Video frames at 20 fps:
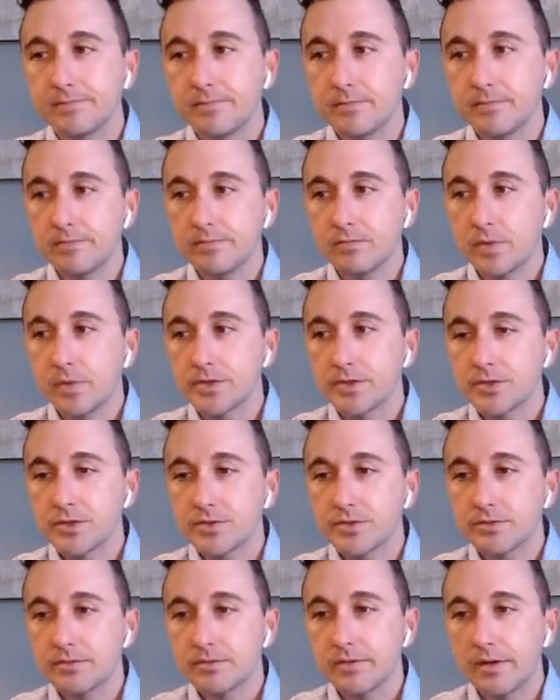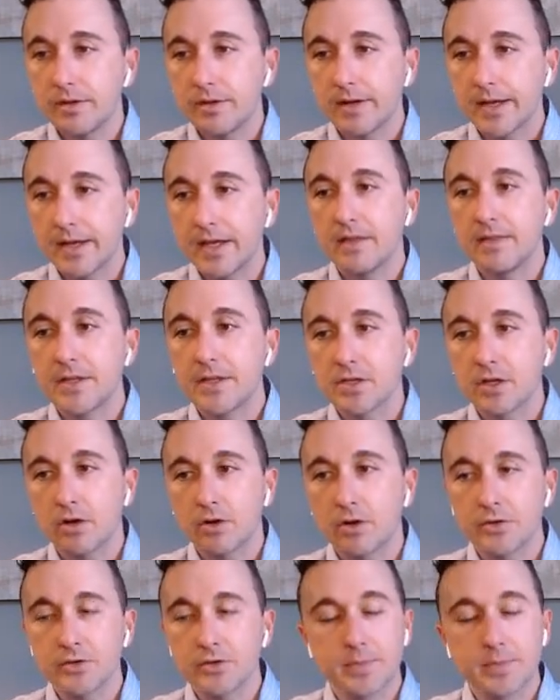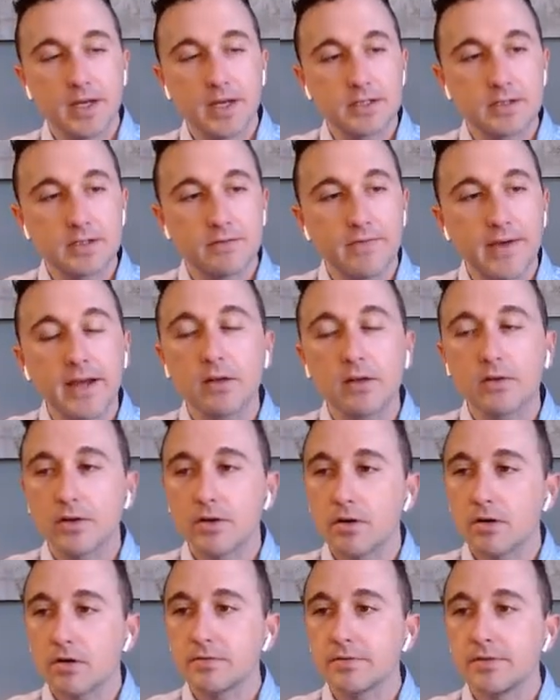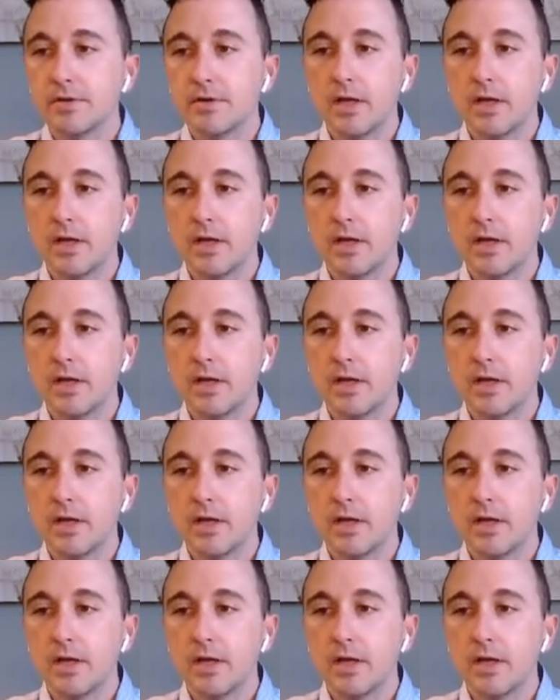which, again, this occurs because the vagal nerve